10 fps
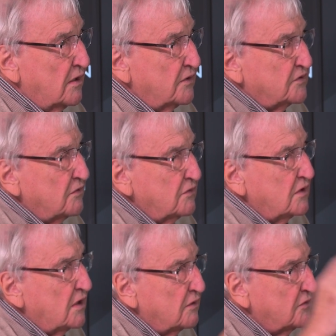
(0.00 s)
So,
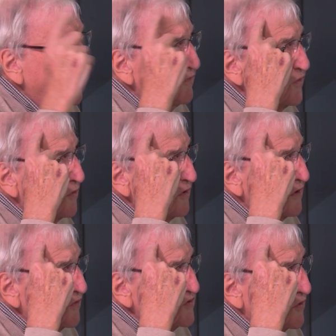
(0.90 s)
if you're a
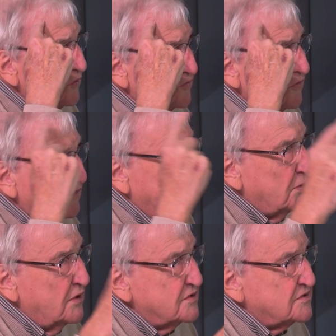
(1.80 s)
logical sort of a
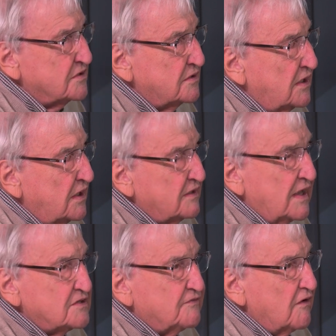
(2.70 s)
person,
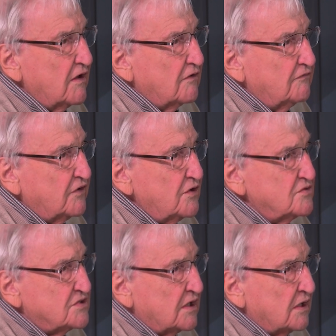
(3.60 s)
that's very
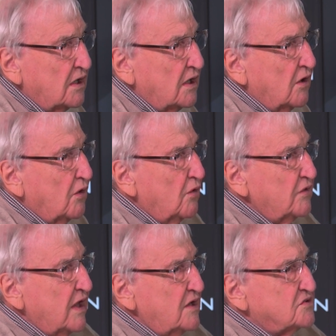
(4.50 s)
confusing. All
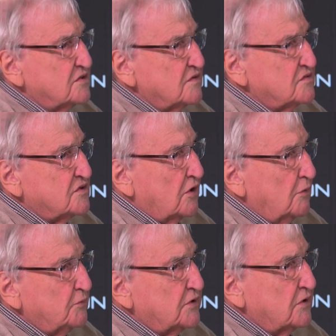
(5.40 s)
the engines have
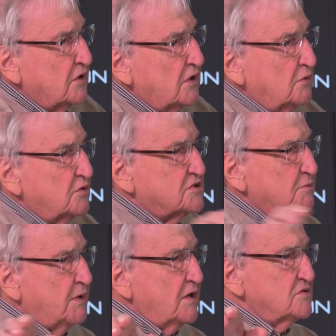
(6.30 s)
stopped.
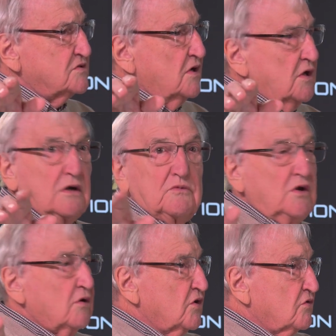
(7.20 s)
We
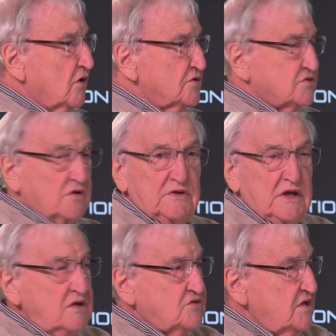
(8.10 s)
look across on
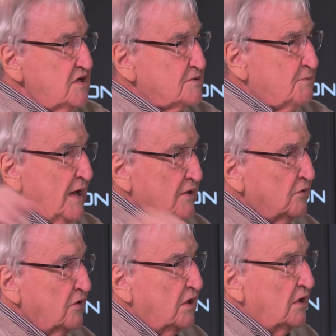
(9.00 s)
the engineer's
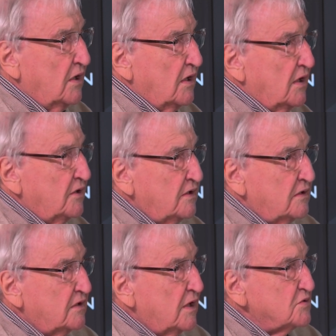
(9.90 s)
panel, and
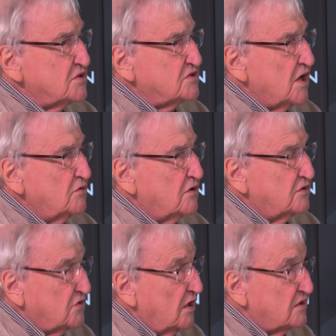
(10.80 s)
there was a
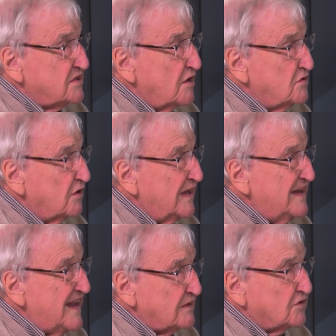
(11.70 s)
total
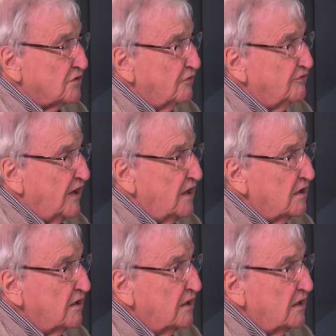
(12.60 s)
electrical
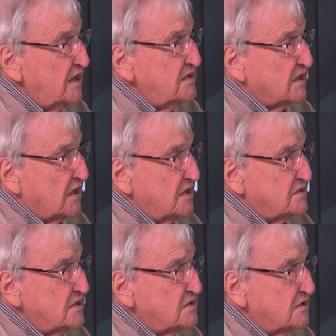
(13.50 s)
failure
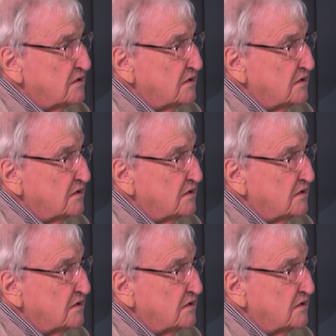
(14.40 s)
indicated.